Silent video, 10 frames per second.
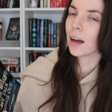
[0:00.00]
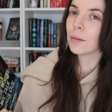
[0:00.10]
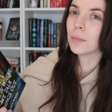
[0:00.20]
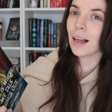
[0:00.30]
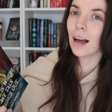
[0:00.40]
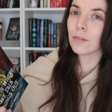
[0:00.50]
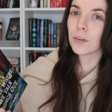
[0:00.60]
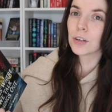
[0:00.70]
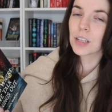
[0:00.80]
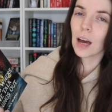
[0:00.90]
At
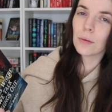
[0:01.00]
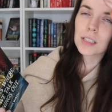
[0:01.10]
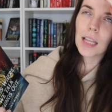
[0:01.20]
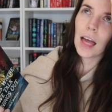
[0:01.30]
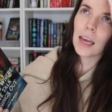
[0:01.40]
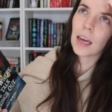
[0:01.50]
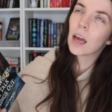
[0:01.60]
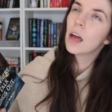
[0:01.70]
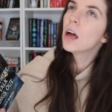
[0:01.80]
first I was like,